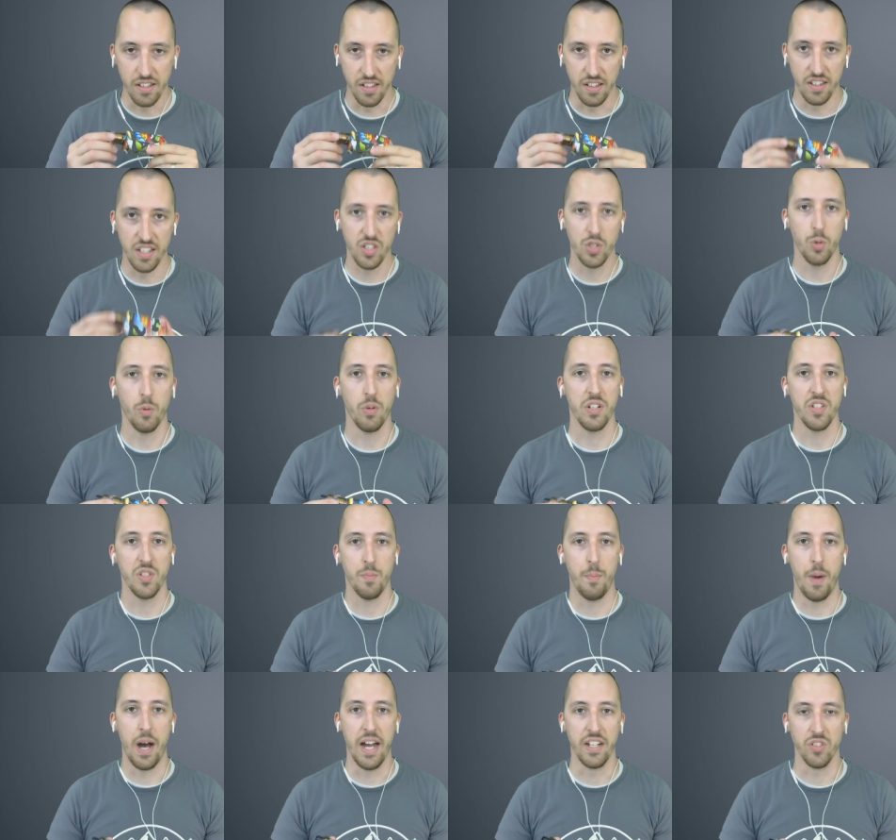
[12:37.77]
And this one
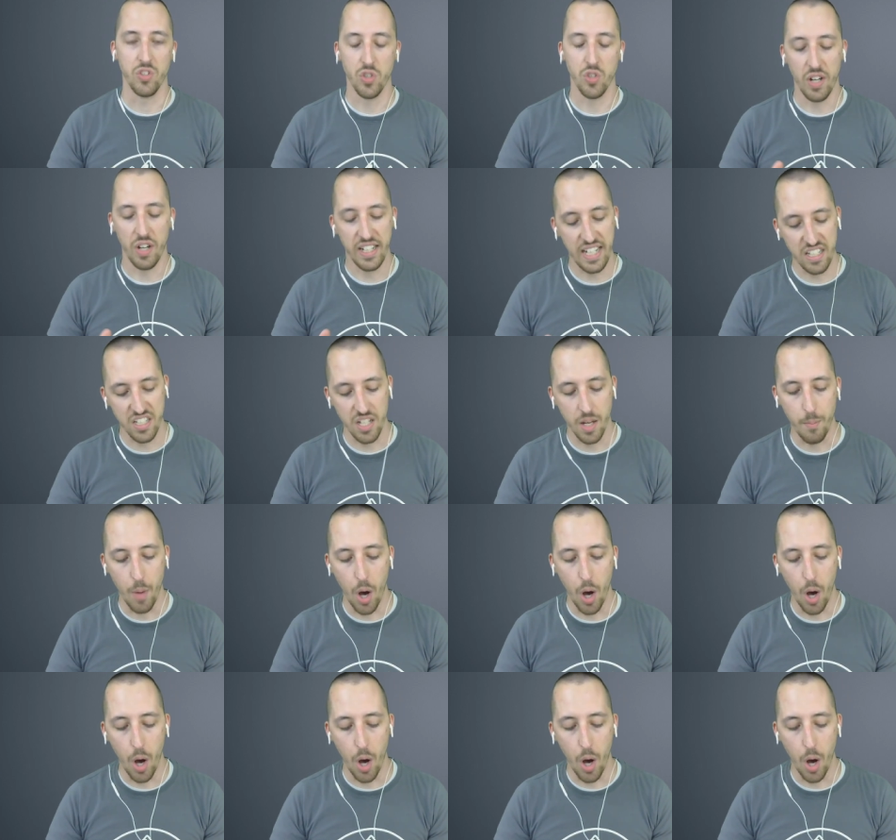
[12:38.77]
is mine. So I guess I'm